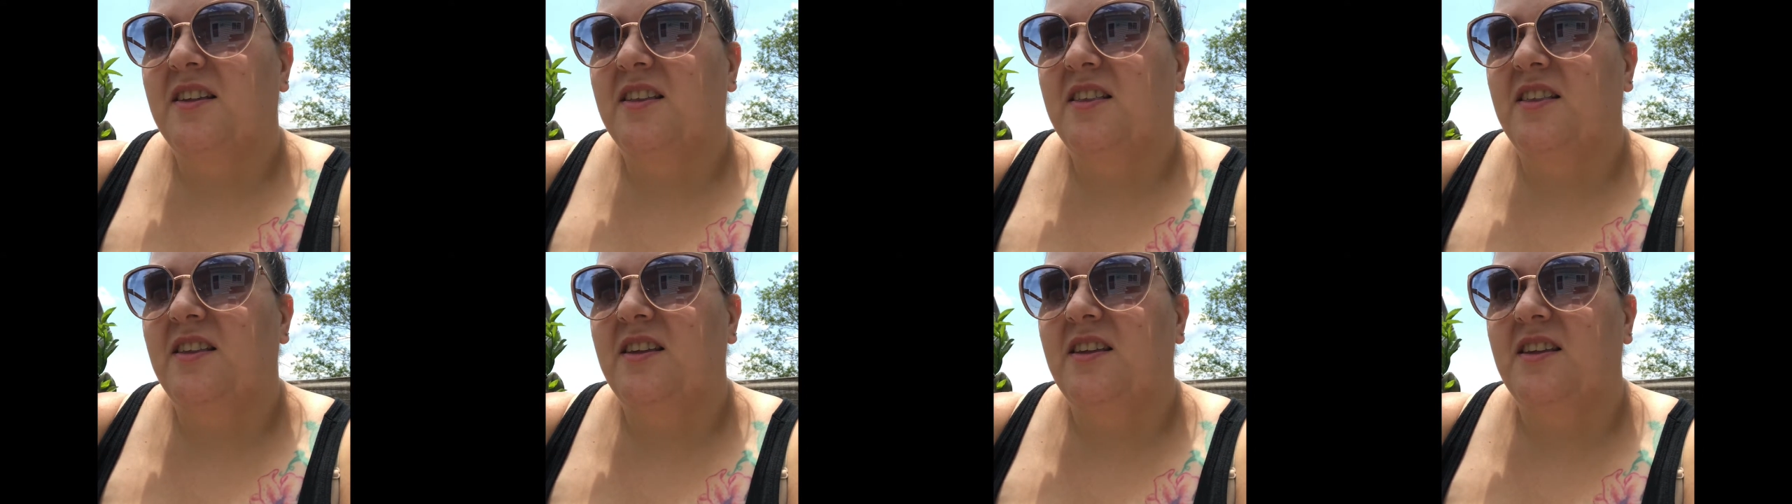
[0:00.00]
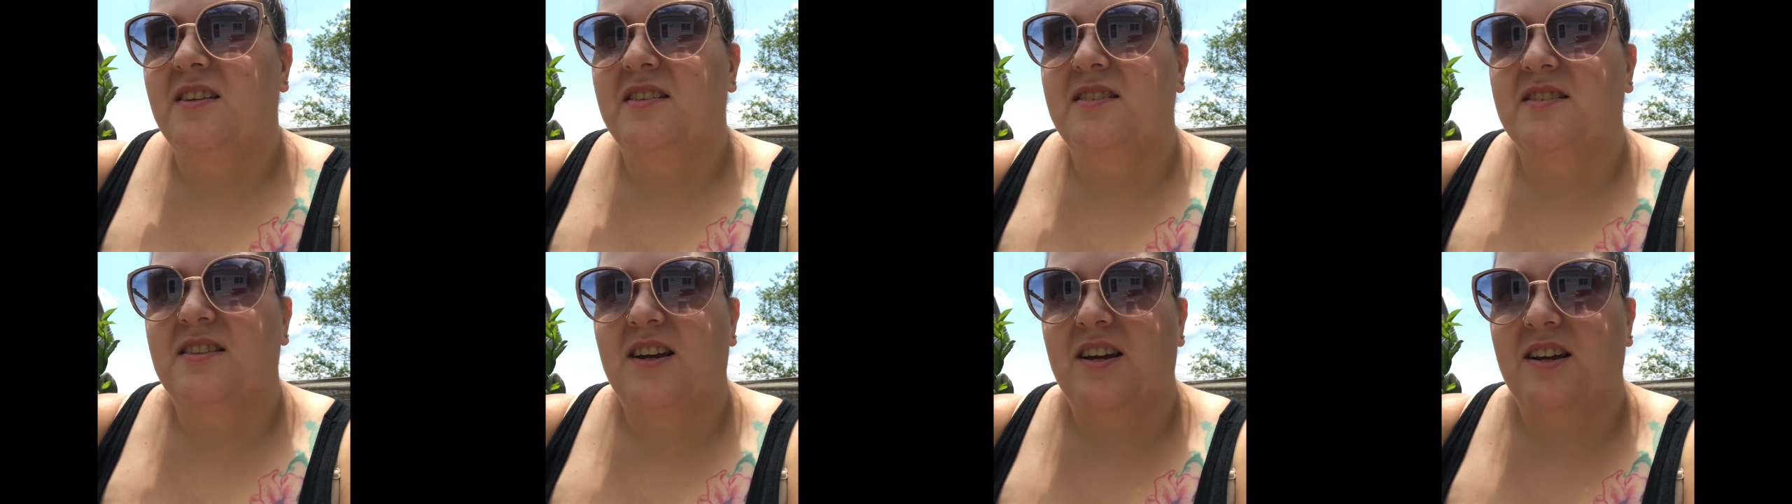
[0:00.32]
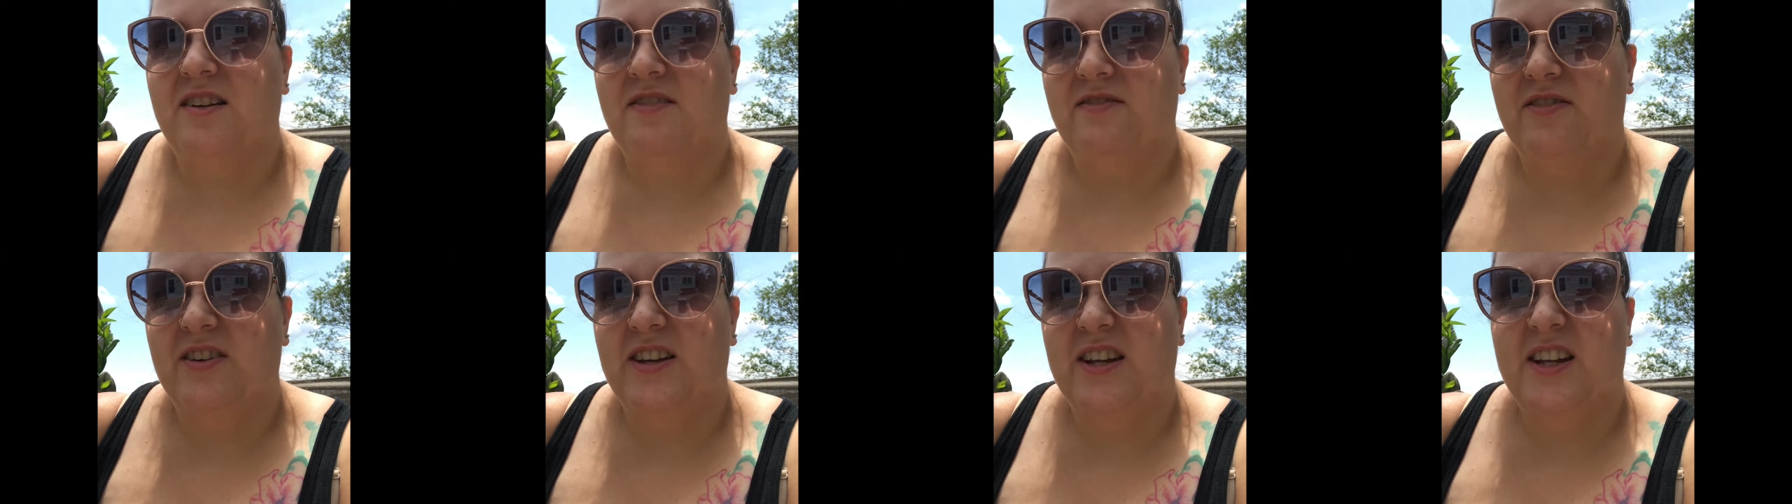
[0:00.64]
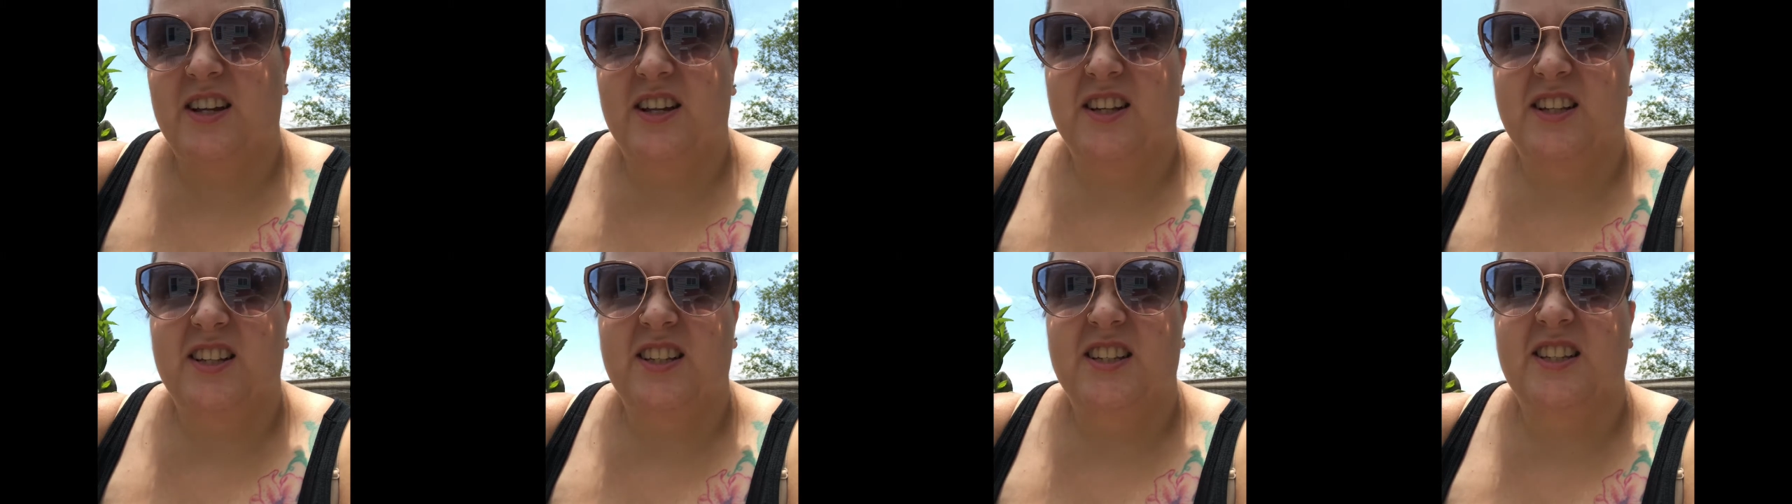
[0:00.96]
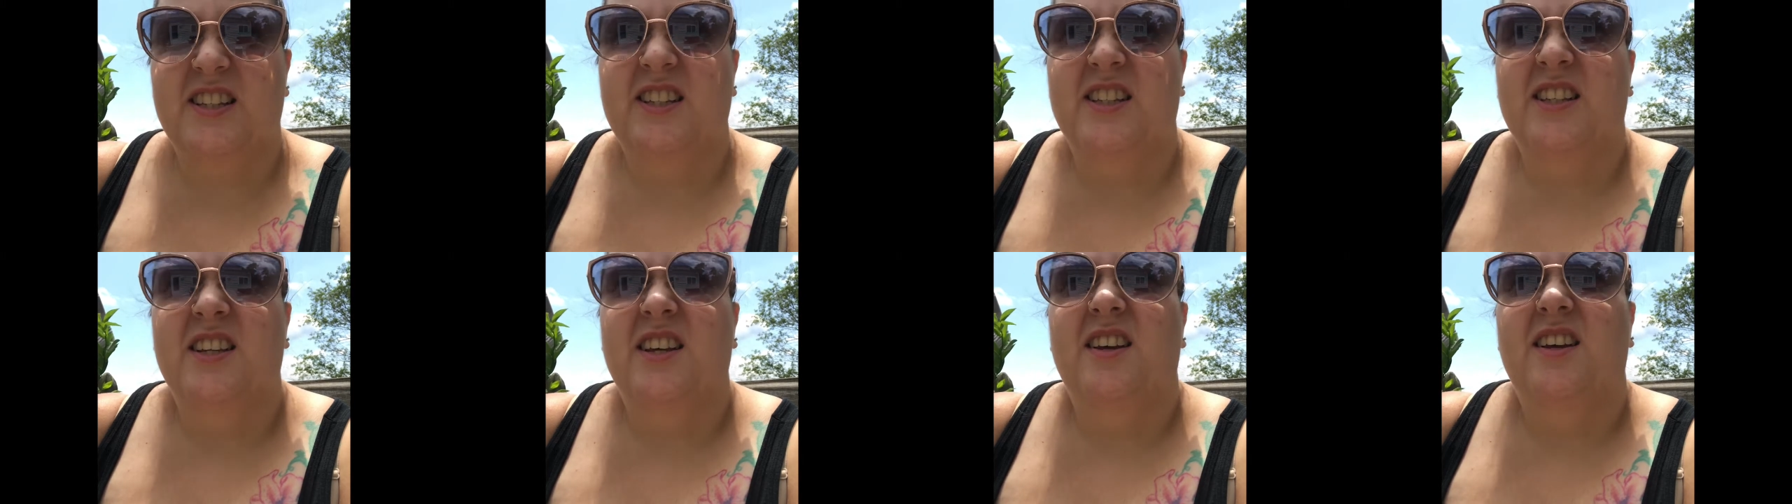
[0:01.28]
the side
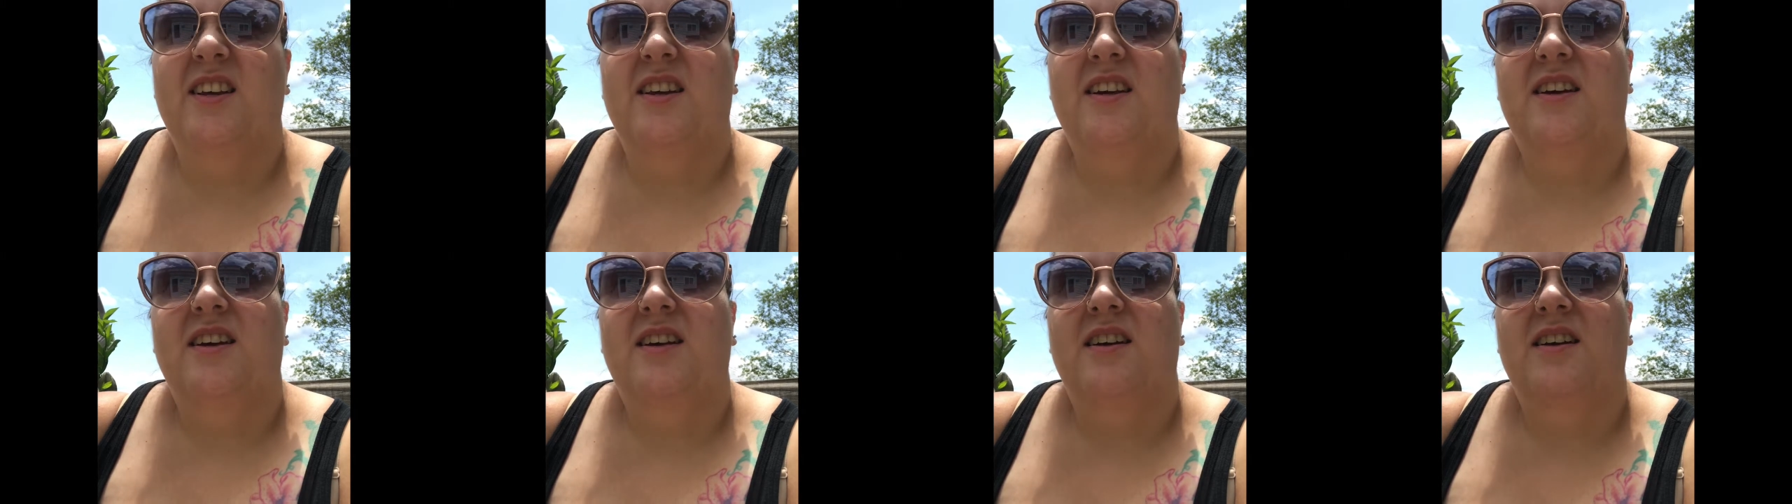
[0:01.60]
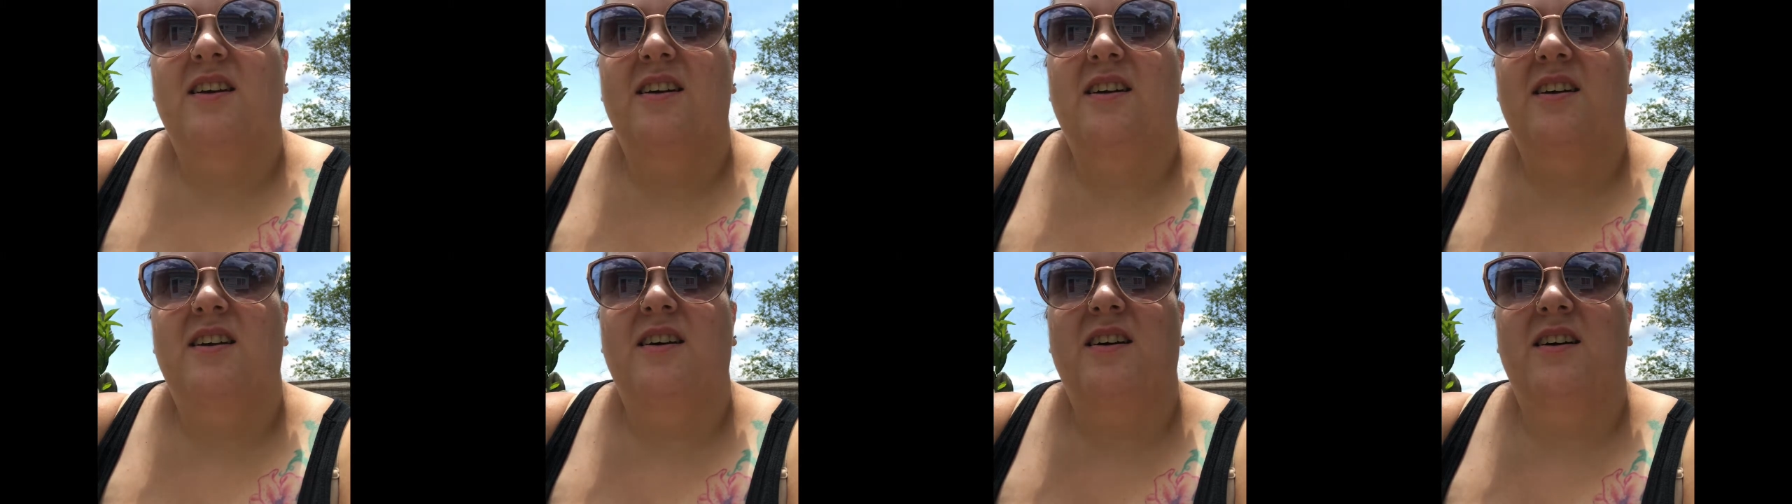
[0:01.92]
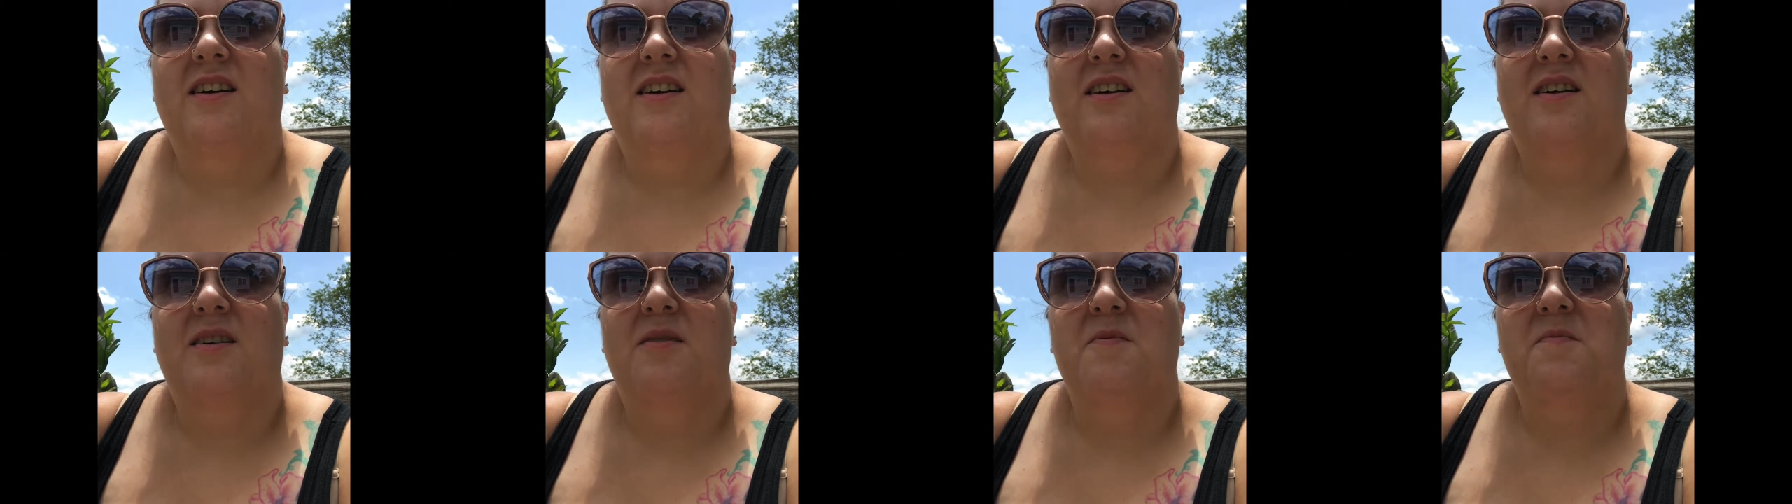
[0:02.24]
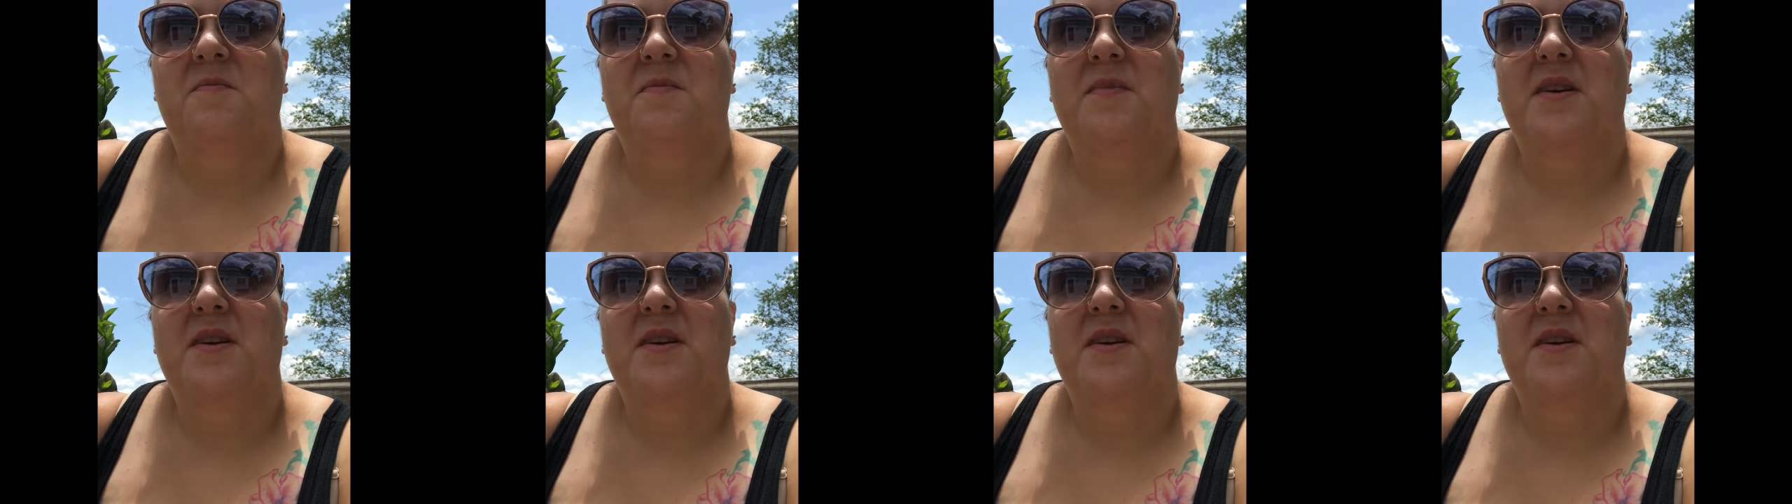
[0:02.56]
effects, um,